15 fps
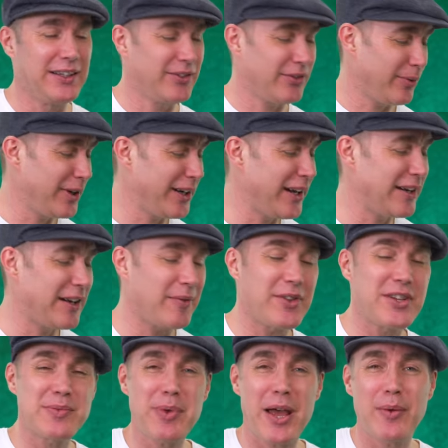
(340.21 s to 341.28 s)
So we'd end up,
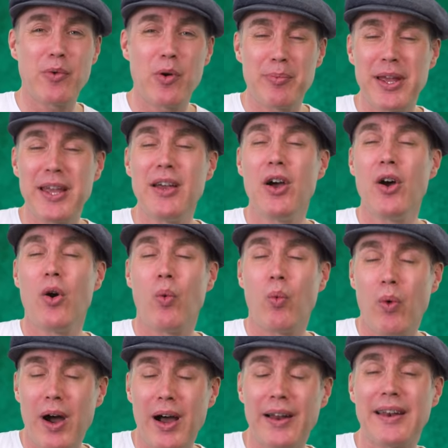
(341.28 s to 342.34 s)
this pattern will be
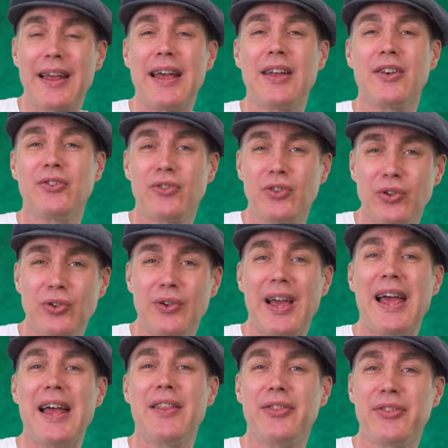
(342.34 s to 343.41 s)
one and two
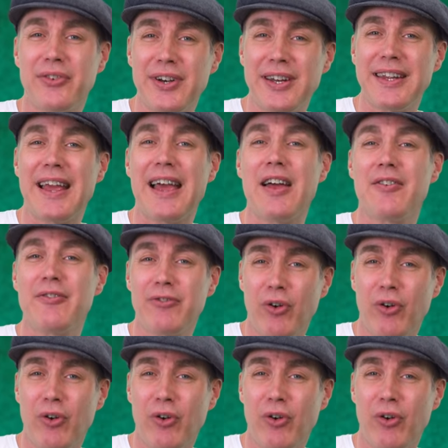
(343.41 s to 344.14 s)
and three and